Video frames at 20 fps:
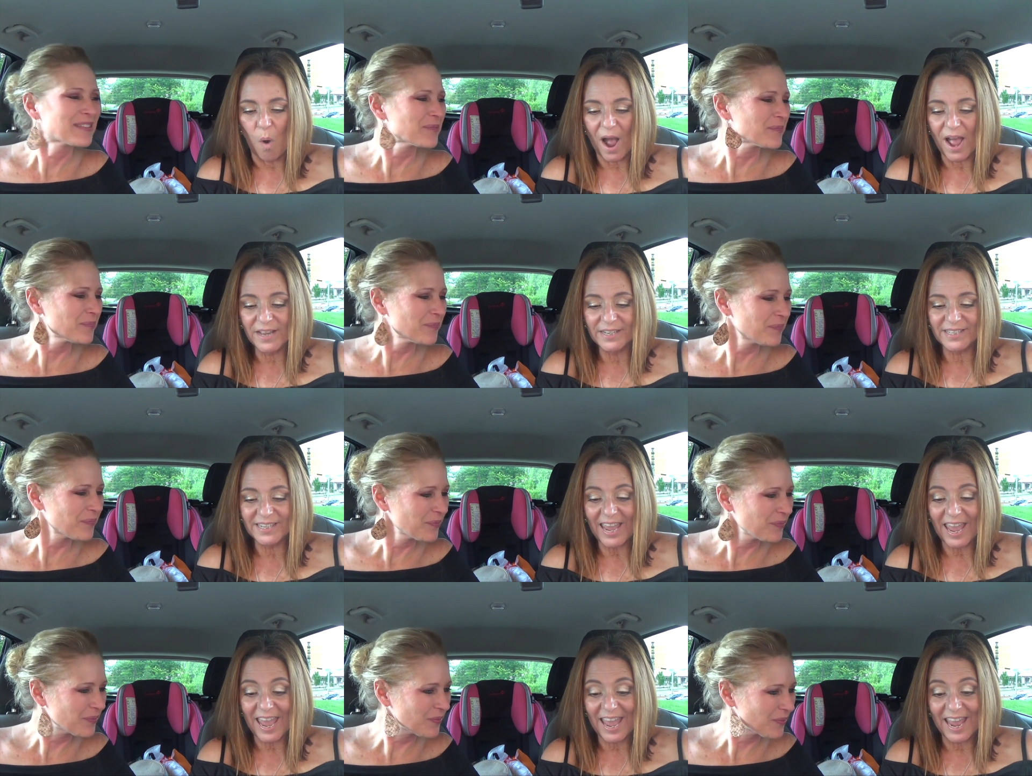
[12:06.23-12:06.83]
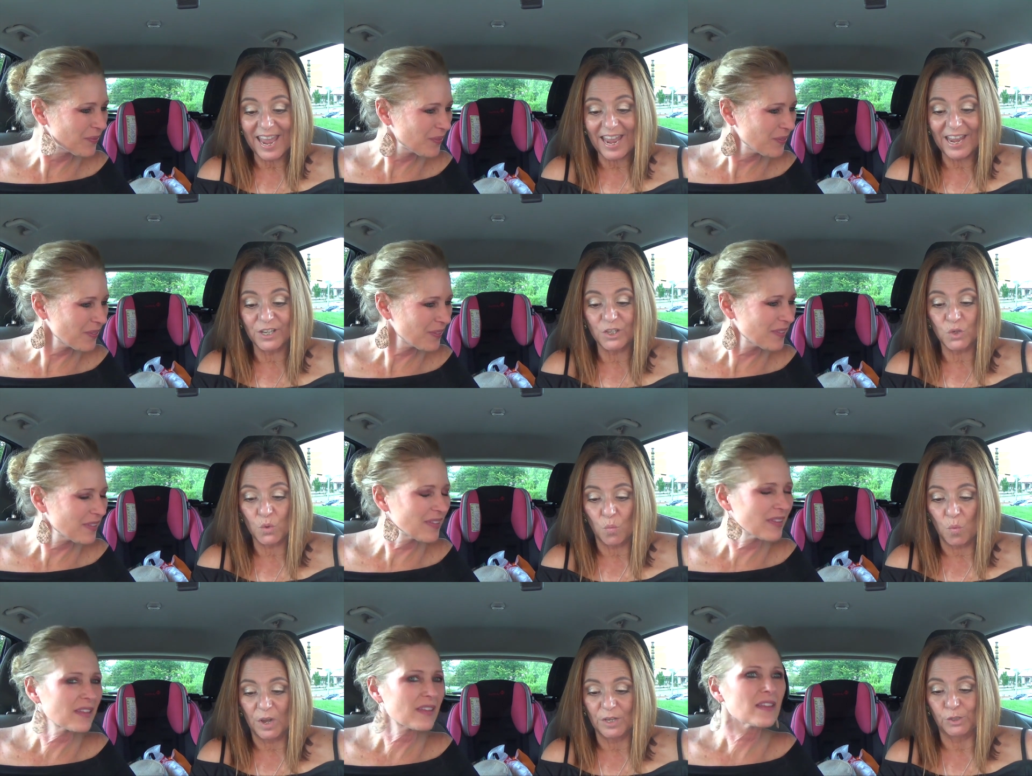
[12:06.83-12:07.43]
Speaker 1: what
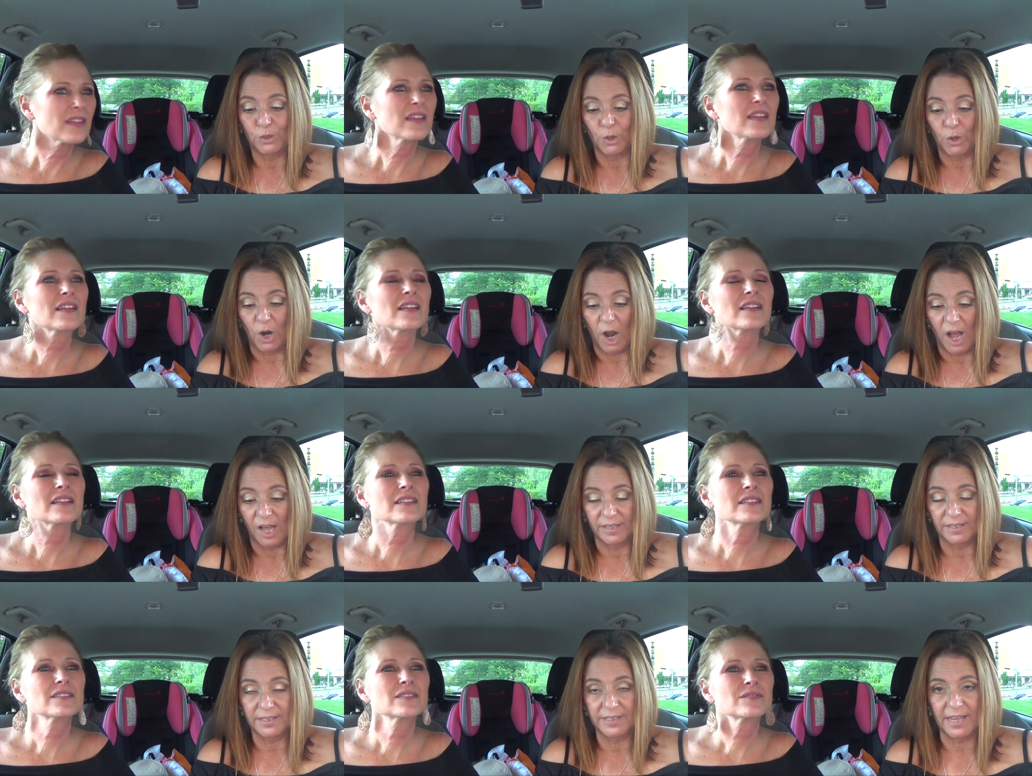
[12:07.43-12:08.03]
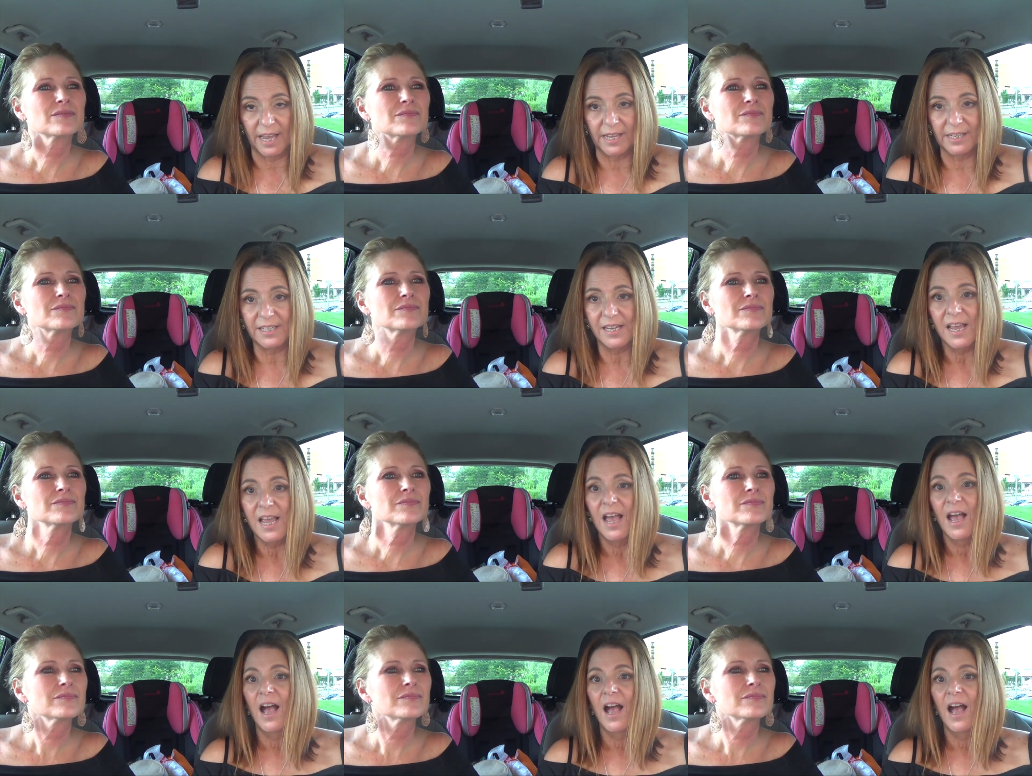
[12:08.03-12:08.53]
age was your onset?